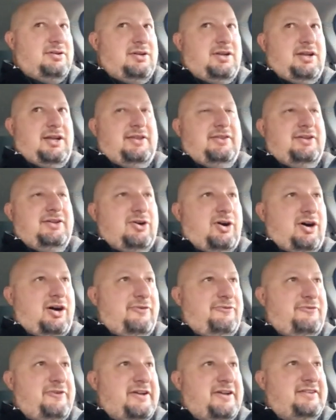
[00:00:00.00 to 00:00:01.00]
And the
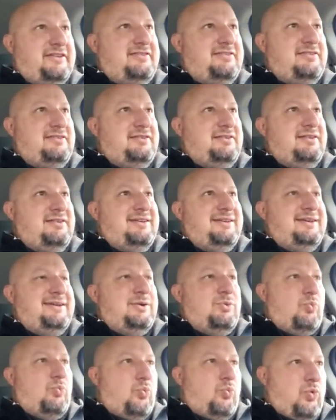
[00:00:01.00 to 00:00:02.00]
offense,
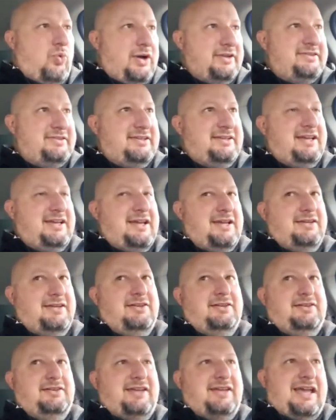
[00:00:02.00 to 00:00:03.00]
once
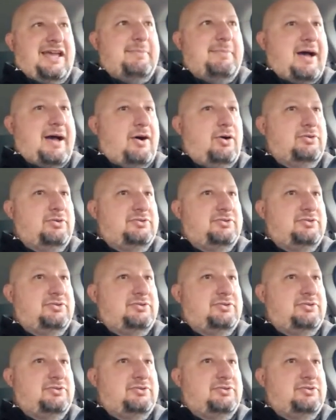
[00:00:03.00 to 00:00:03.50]
again, came out